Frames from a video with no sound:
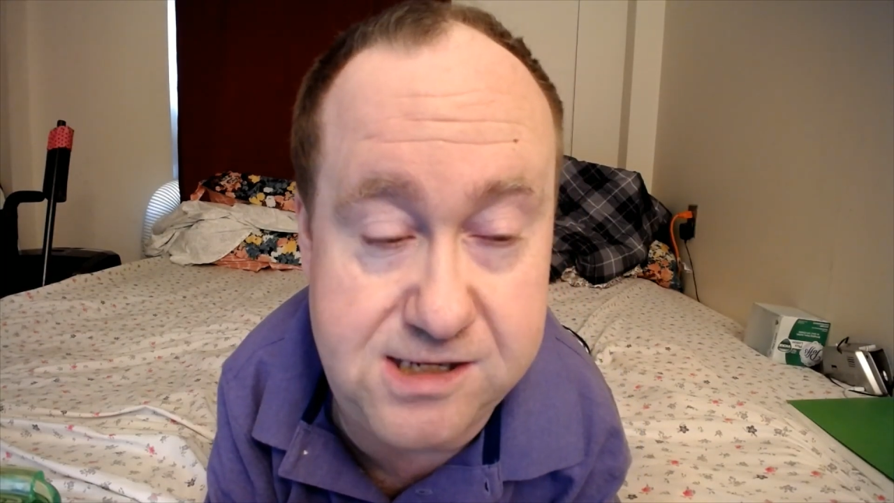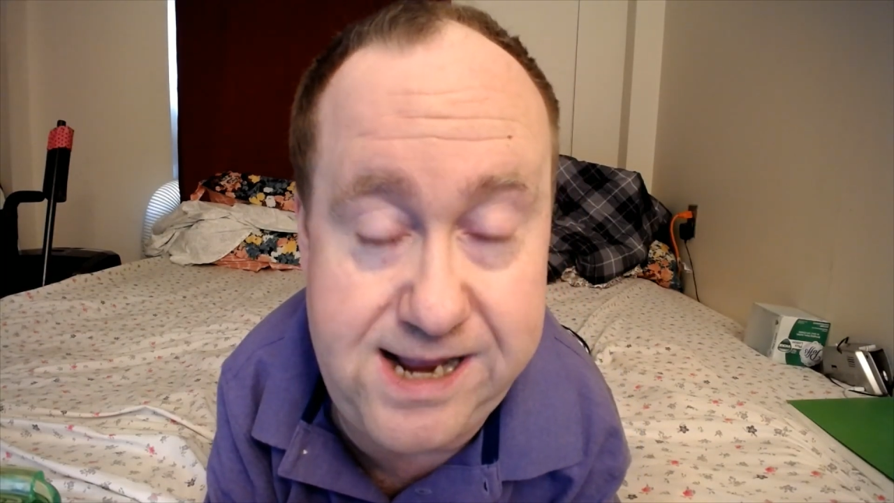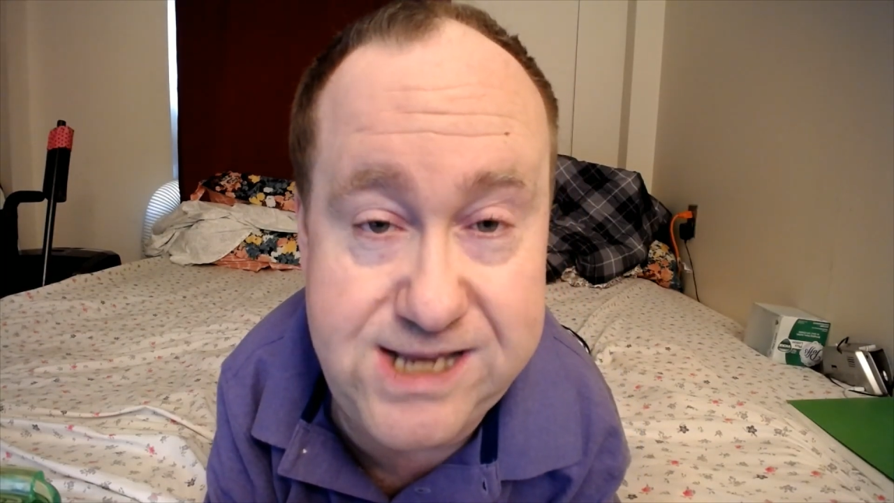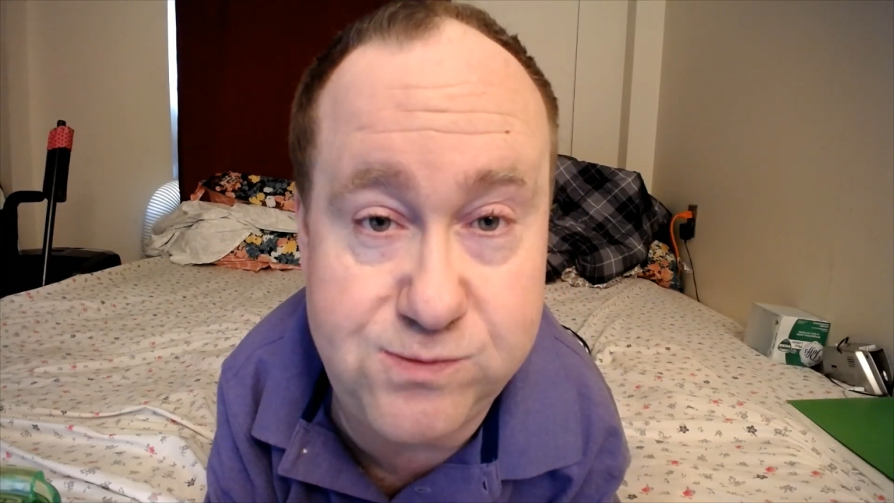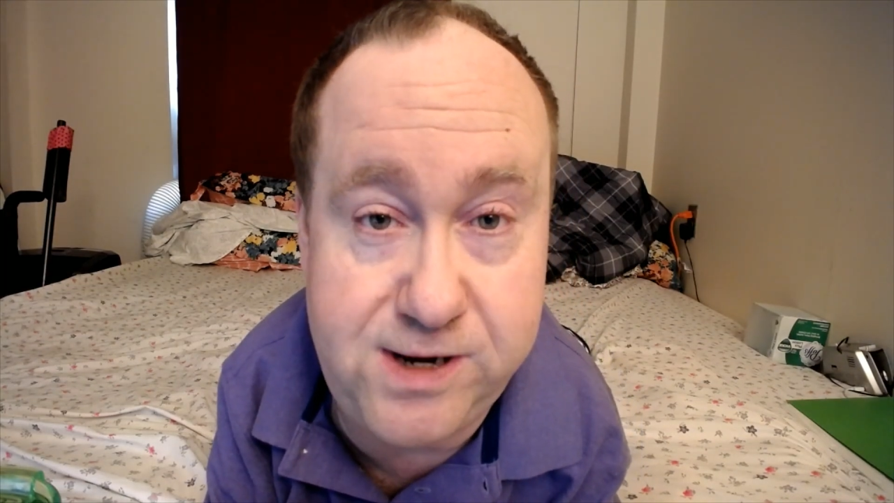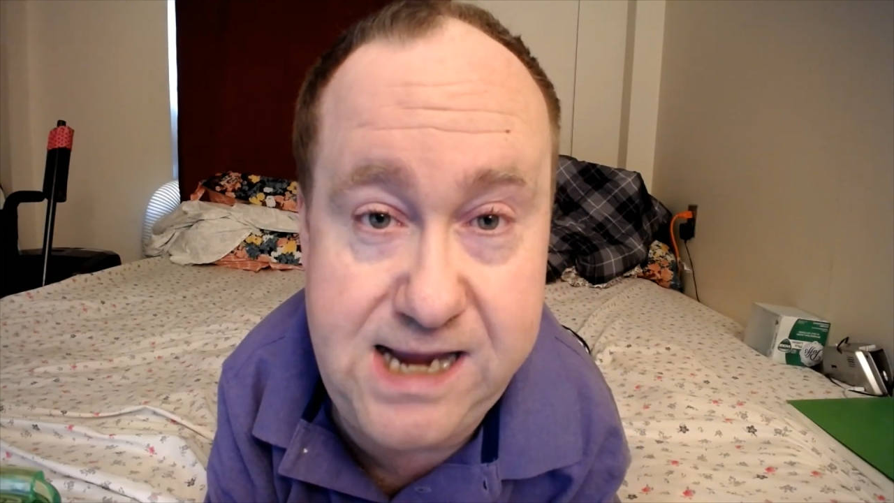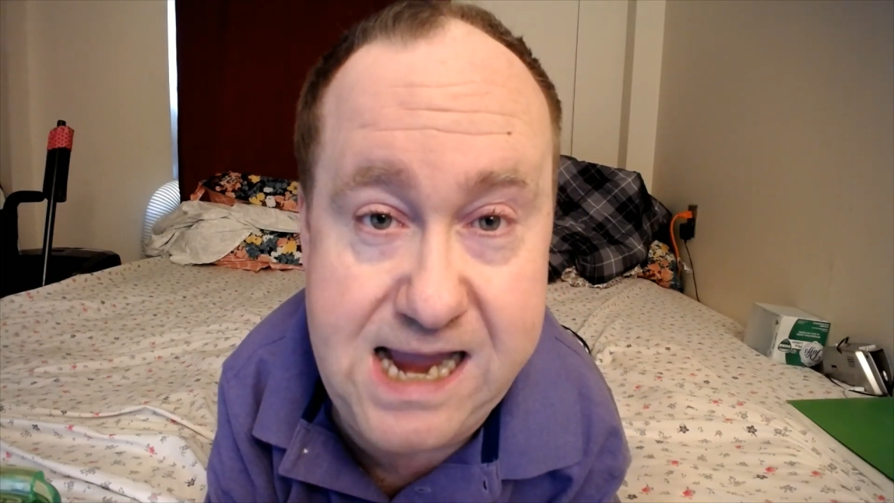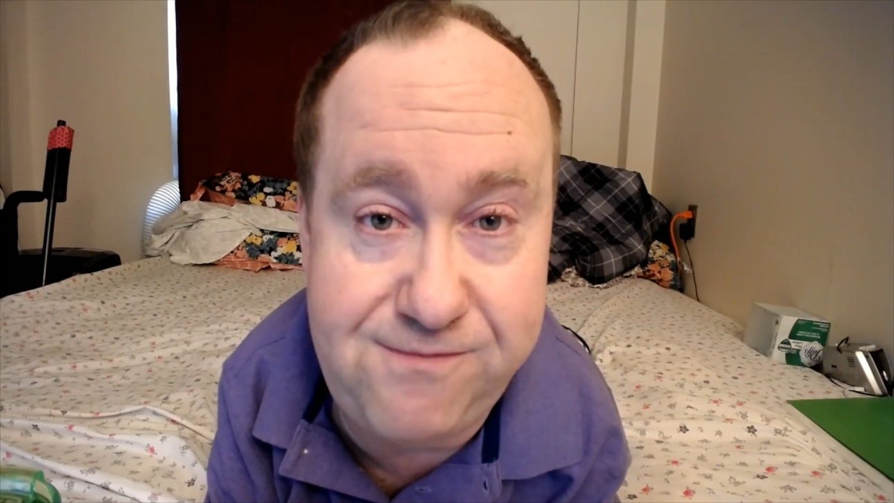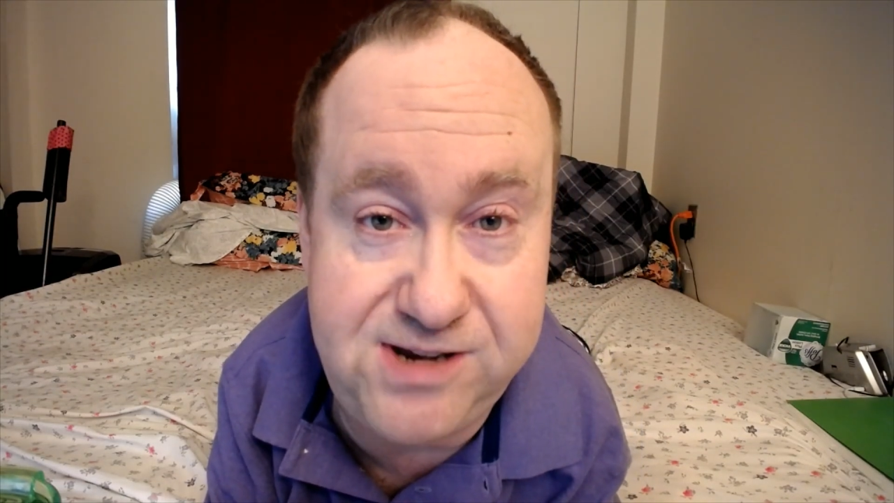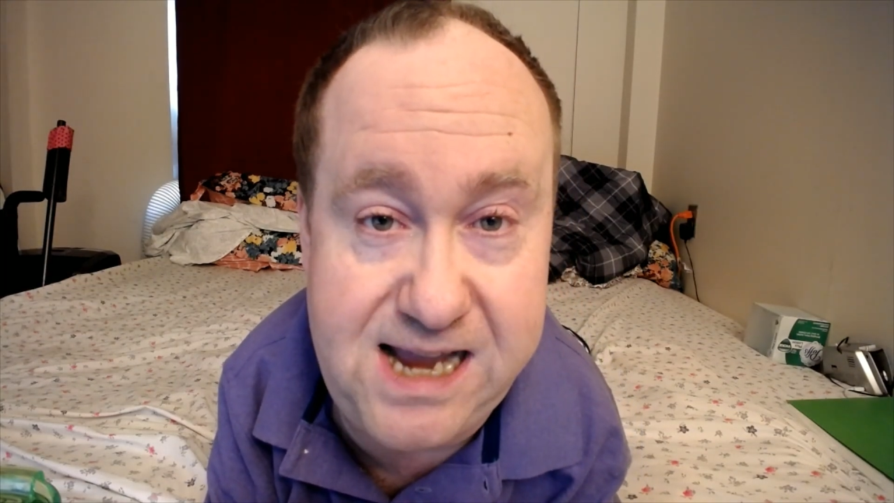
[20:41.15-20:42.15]
and that's why you
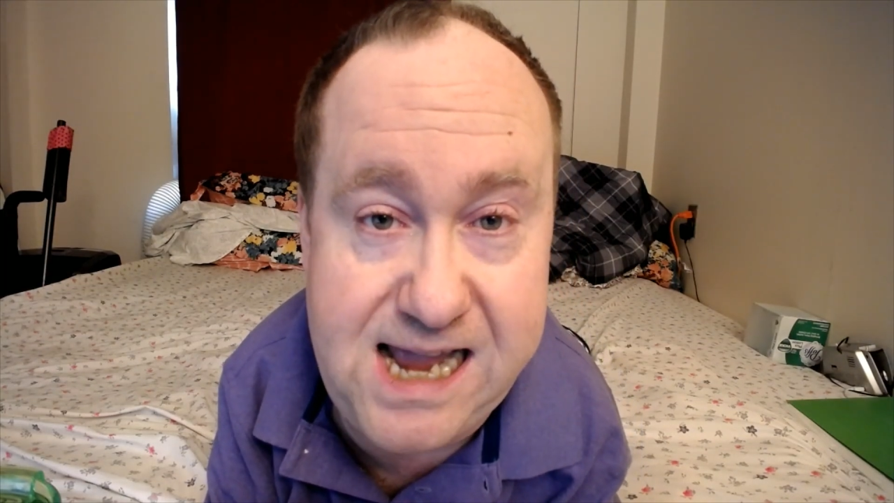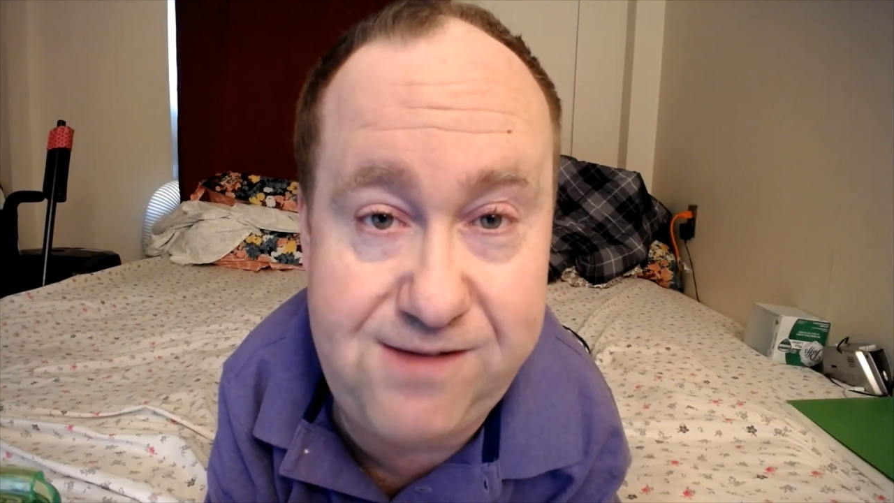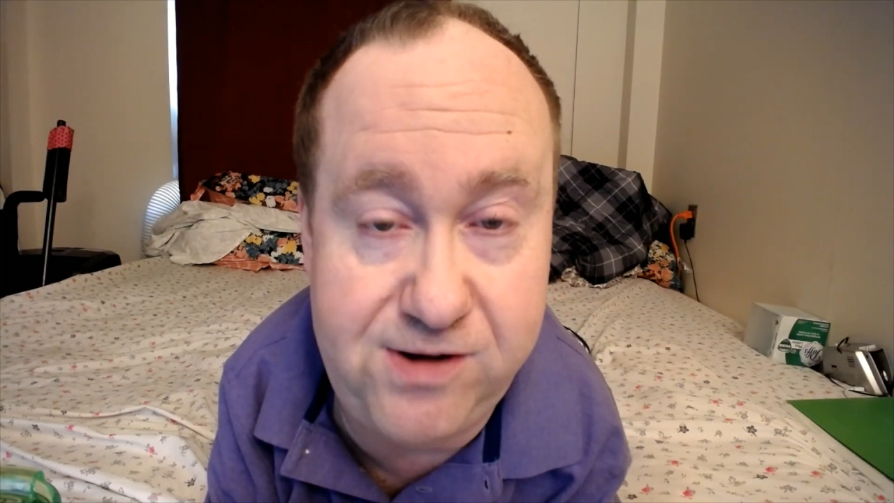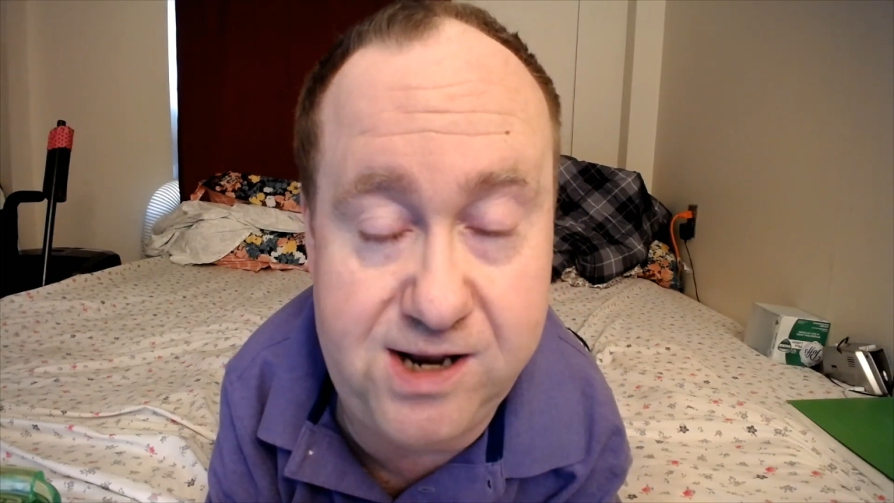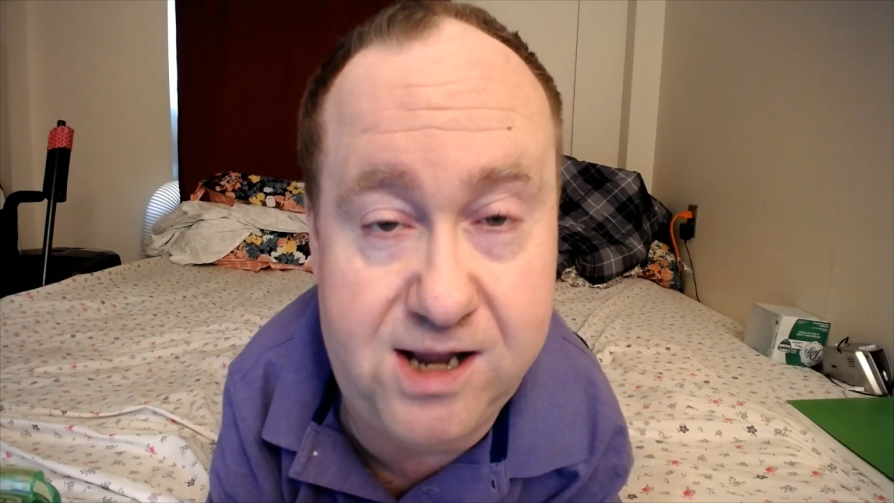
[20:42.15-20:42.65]
have to have